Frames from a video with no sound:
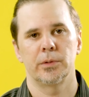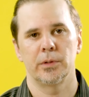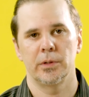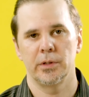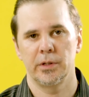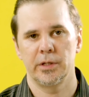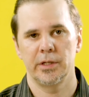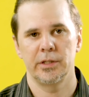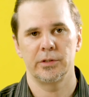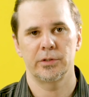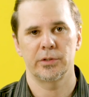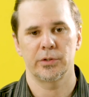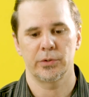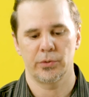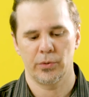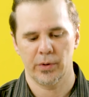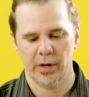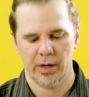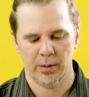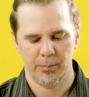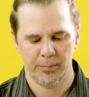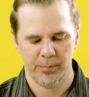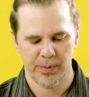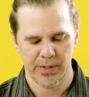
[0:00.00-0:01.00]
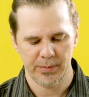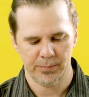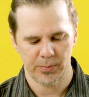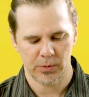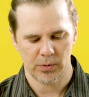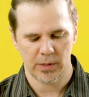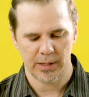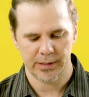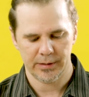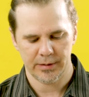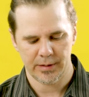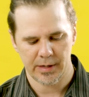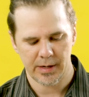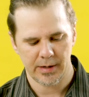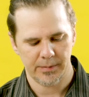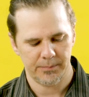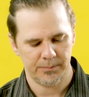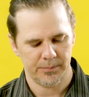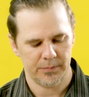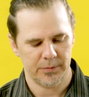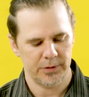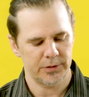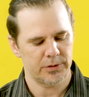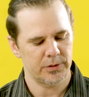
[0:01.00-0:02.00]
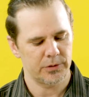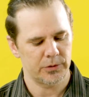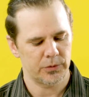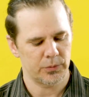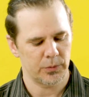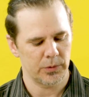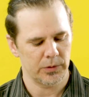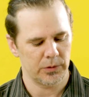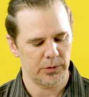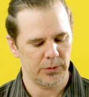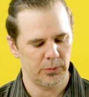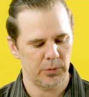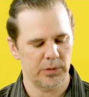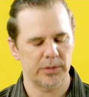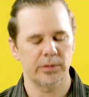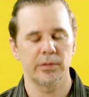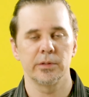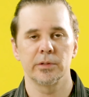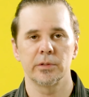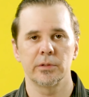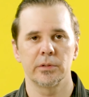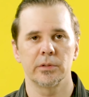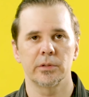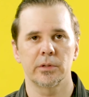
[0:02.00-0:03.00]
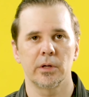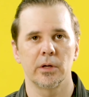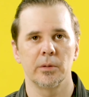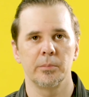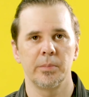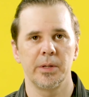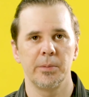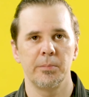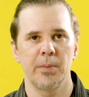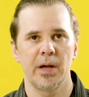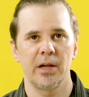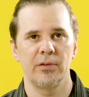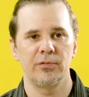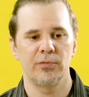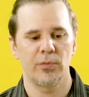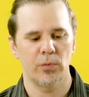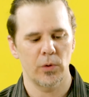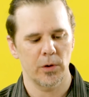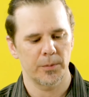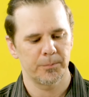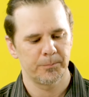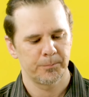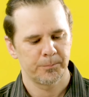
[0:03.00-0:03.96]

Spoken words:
Instagram, people like that. This is really what this is going to be made for.